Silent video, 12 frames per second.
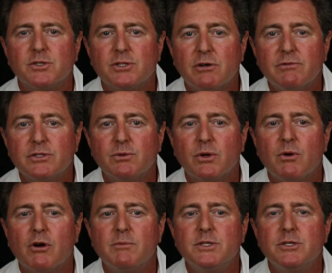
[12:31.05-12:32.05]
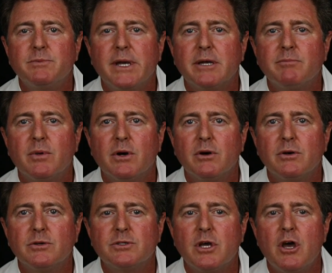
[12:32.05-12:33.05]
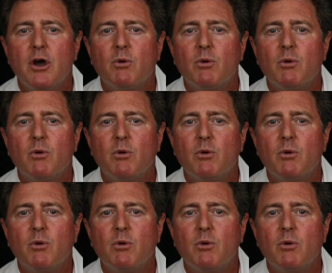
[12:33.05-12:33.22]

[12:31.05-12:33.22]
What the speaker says: service requirements you may impose,